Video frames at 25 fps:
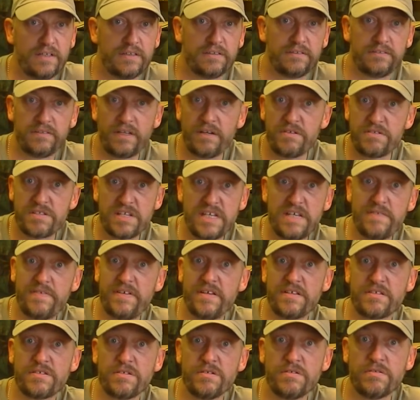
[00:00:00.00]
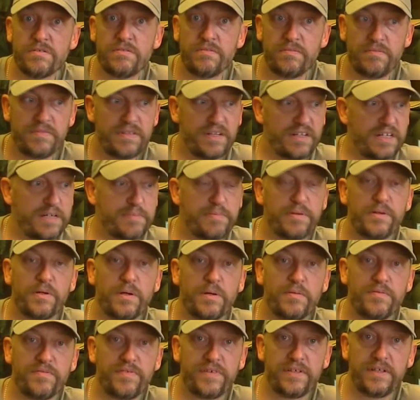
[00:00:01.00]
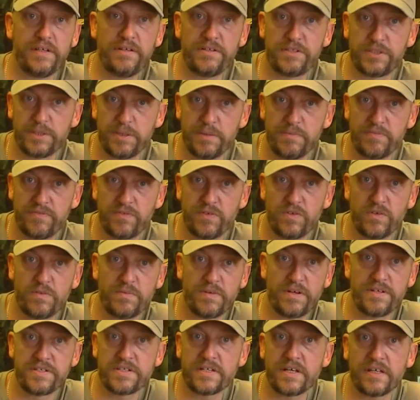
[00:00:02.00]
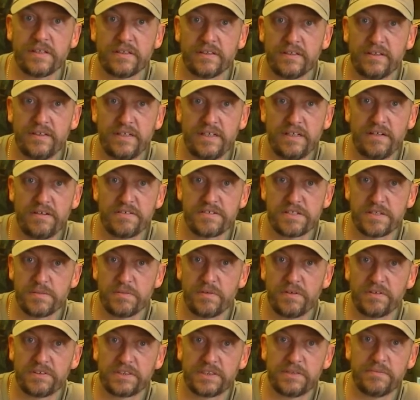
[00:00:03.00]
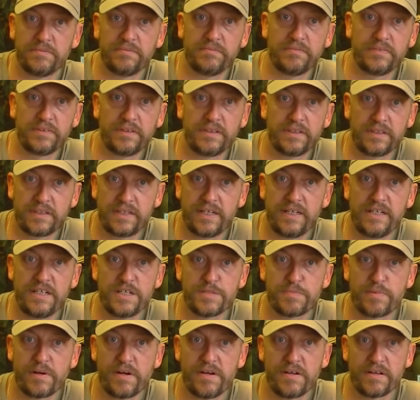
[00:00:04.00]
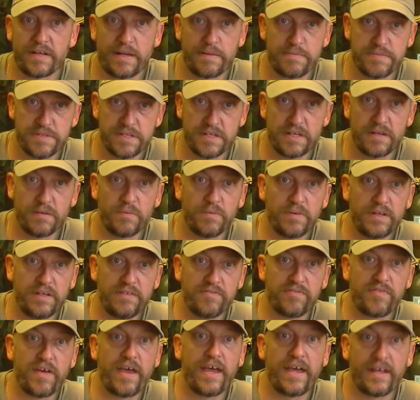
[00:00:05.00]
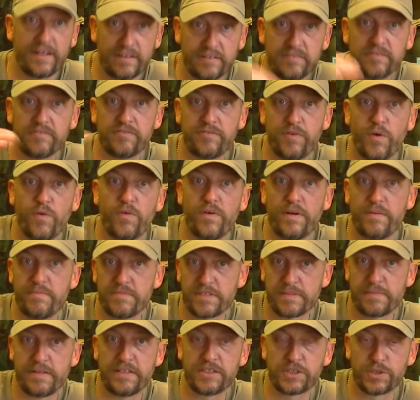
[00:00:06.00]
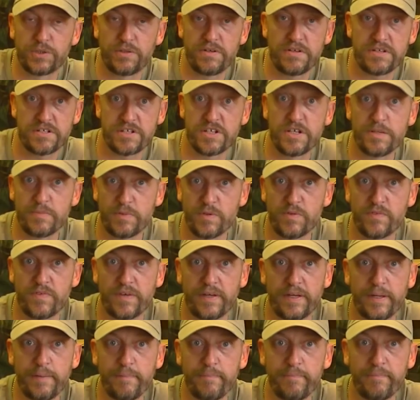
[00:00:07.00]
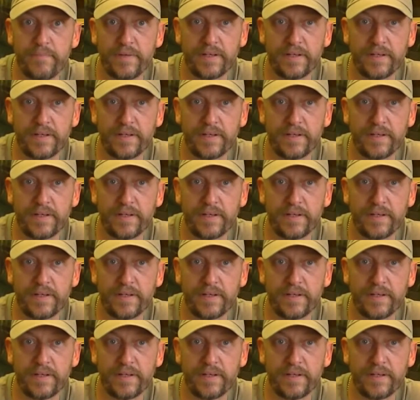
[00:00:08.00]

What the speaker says: No TV at all. We only put it on for YouTube for my son, and he likes to watch some kiddies programs that we vet for him to make sure it's suitable for him.